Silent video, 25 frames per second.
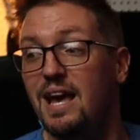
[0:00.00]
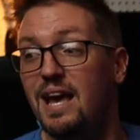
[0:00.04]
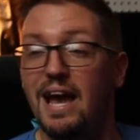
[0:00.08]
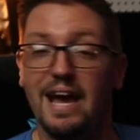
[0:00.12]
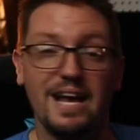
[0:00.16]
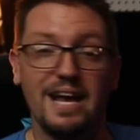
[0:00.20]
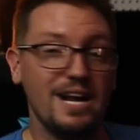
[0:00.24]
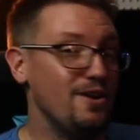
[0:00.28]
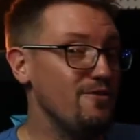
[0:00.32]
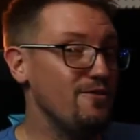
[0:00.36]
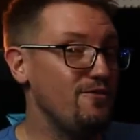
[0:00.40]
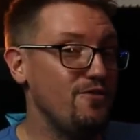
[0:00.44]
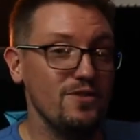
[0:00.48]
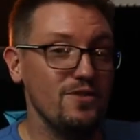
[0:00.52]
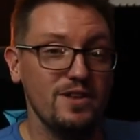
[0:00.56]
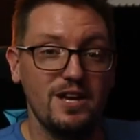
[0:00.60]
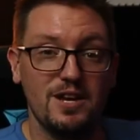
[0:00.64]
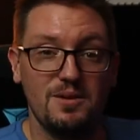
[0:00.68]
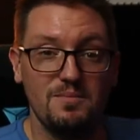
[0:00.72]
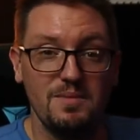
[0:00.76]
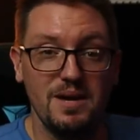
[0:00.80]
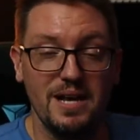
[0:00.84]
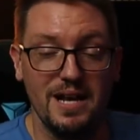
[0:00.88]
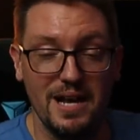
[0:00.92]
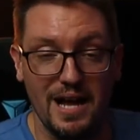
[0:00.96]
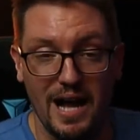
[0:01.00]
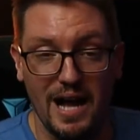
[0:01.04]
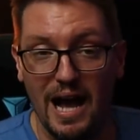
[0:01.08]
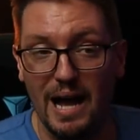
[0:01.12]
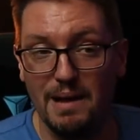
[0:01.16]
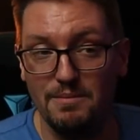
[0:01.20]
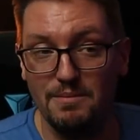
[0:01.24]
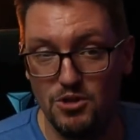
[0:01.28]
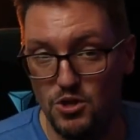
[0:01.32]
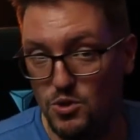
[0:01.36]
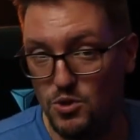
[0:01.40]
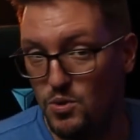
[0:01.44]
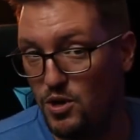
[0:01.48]
And I'll fully admit,
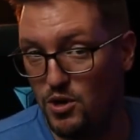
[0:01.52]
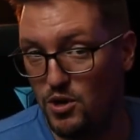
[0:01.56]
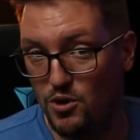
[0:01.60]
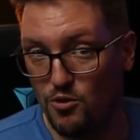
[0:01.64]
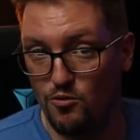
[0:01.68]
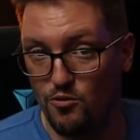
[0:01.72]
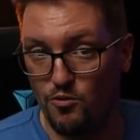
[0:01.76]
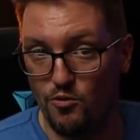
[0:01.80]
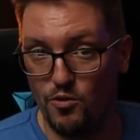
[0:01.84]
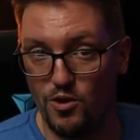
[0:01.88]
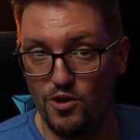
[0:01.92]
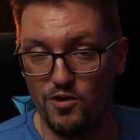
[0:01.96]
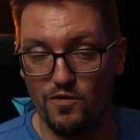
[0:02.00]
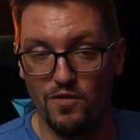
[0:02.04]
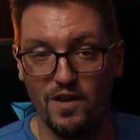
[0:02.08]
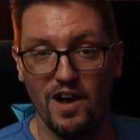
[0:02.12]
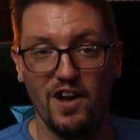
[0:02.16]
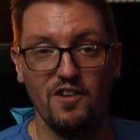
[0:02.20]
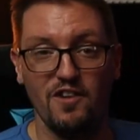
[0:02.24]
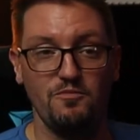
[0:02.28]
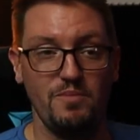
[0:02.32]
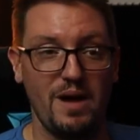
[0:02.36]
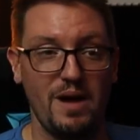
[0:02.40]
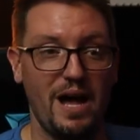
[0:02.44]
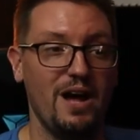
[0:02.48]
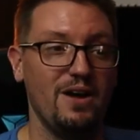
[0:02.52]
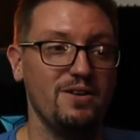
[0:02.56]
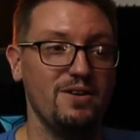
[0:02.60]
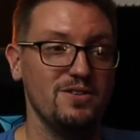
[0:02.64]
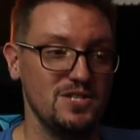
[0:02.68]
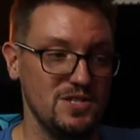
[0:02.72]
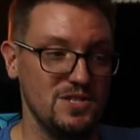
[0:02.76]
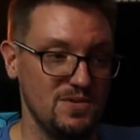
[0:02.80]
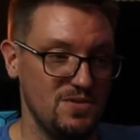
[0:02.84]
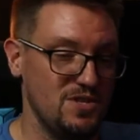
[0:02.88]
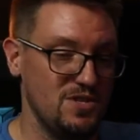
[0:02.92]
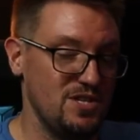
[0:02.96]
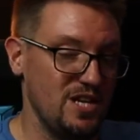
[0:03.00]
I'm 245
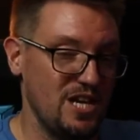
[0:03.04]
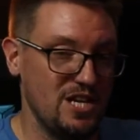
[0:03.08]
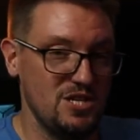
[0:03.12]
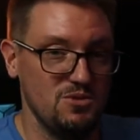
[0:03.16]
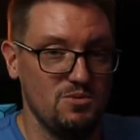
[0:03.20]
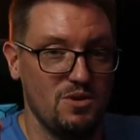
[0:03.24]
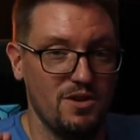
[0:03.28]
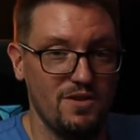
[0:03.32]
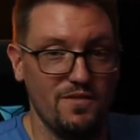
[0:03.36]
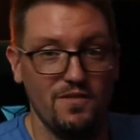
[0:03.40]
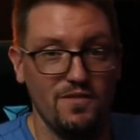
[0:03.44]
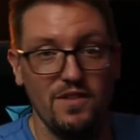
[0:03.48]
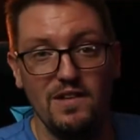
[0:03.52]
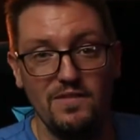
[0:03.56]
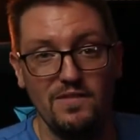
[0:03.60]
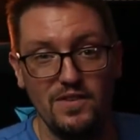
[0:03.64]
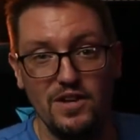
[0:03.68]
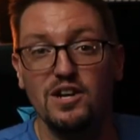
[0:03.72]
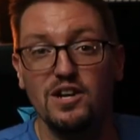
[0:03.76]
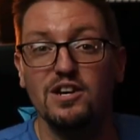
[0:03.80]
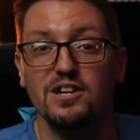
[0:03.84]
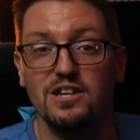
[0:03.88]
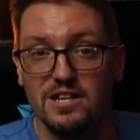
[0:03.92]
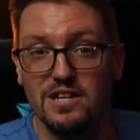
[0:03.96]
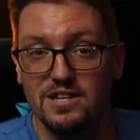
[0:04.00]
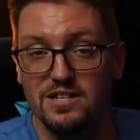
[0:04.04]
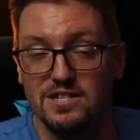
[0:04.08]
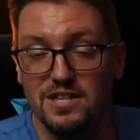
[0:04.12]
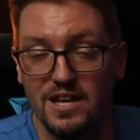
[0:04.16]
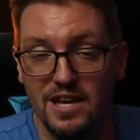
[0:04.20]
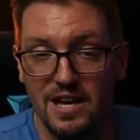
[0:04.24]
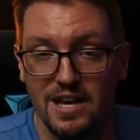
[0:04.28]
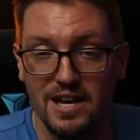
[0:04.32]
pounds of 6'1" fluffy goodness,